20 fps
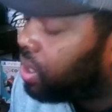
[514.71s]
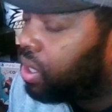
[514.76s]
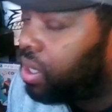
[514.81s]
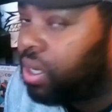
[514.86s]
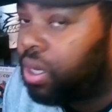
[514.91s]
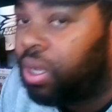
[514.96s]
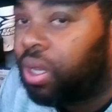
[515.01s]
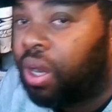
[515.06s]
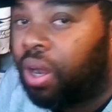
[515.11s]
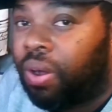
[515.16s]

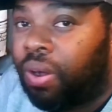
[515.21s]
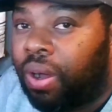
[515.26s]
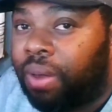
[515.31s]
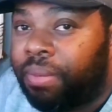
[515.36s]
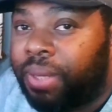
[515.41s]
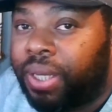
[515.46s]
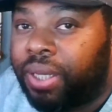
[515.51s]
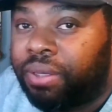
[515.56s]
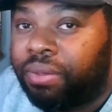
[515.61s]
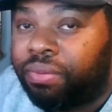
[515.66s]
You know, I
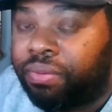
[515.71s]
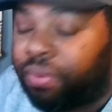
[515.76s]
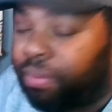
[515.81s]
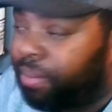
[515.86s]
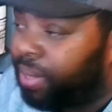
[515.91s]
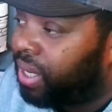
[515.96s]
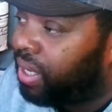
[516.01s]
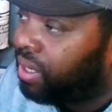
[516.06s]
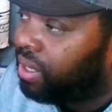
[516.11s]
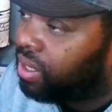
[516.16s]
mean, for
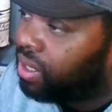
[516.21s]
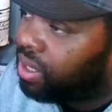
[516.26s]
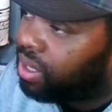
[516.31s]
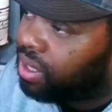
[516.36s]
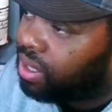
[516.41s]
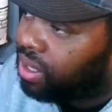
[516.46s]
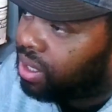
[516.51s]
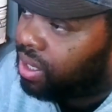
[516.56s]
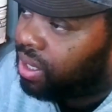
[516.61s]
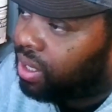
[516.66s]
me,
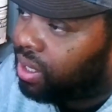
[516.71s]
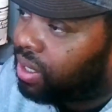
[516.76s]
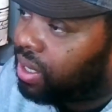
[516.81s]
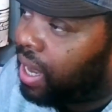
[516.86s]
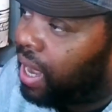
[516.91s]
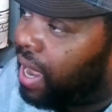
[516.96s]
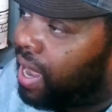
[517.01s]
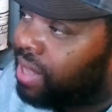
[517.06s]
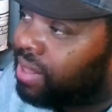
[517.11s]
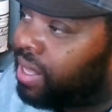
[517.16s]

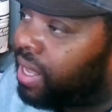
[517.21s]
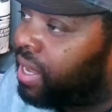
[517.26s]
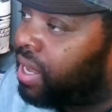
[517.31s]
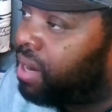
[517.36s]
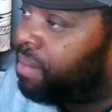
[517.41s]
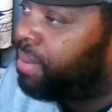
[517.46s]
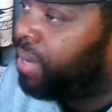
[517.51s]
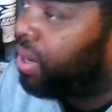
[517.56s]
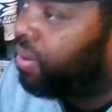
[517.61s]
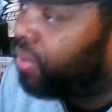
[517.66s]
I think
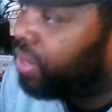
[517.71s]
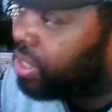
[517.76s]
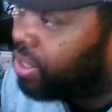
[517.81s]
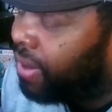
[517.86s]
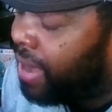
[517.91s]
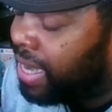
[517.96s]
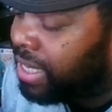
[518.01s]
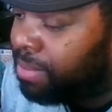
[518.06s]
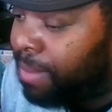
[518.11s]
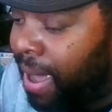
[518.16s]
it'll be
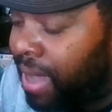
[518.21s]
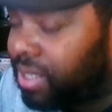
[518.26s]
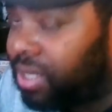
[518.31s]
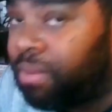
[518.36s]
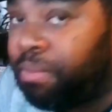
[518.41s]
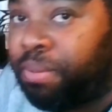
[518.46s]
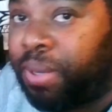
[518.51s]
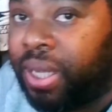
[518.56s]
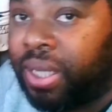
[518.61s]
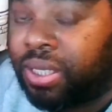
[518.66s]
original Xbox
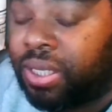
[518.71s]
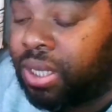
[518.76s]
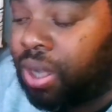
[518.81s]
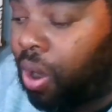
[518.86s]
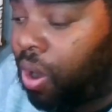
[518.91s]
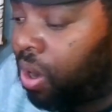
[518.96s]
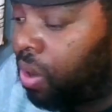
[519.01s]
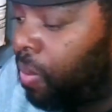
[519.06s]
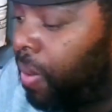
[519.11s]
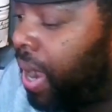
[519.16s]
and PC
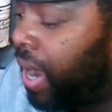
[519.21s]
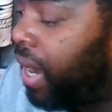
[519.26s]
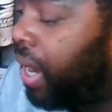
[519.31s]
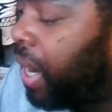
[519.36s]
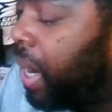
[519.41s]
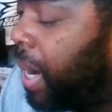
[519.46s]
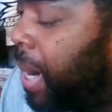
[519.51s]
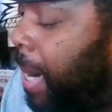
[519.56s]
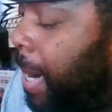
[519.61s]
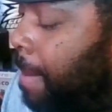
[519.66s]
all the way.
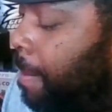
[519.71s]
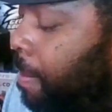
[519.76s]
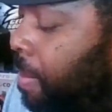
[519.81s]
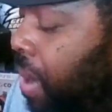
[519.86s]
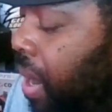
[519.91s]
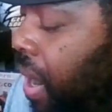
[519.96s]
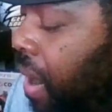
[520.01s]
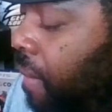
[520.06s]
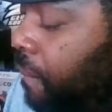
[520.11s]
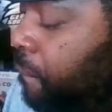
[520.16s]

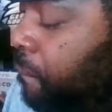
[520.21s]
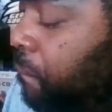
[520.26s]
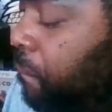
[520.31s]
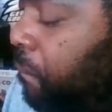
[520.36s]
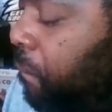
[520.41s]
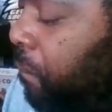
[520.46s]
But um